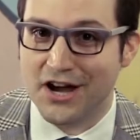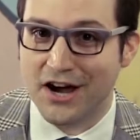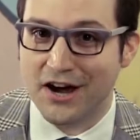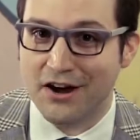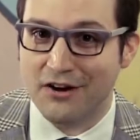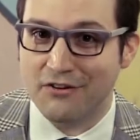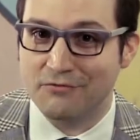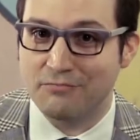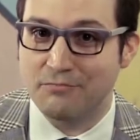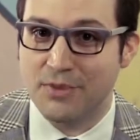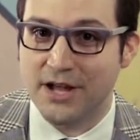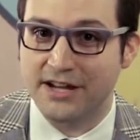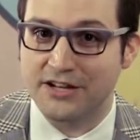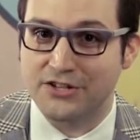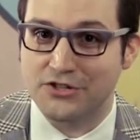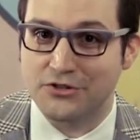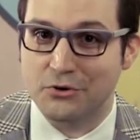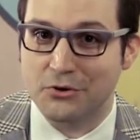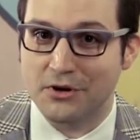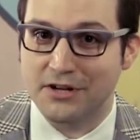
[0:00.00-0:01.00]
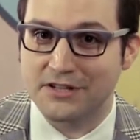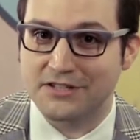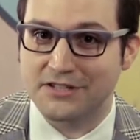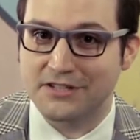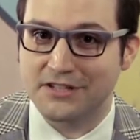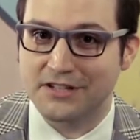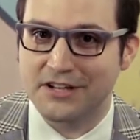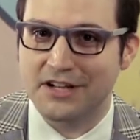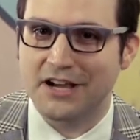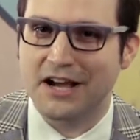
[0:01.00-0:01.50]
of Pick a
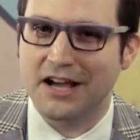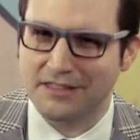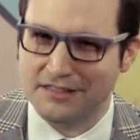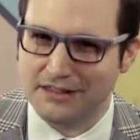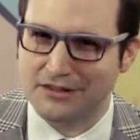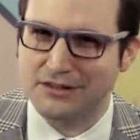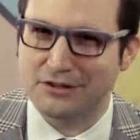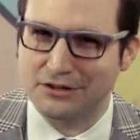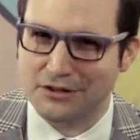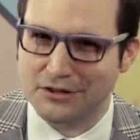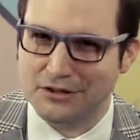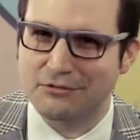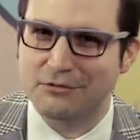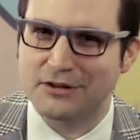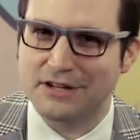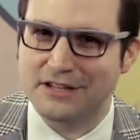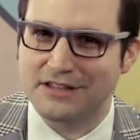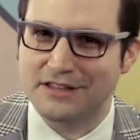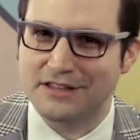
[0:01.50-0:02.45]
Choice. I think you'll agree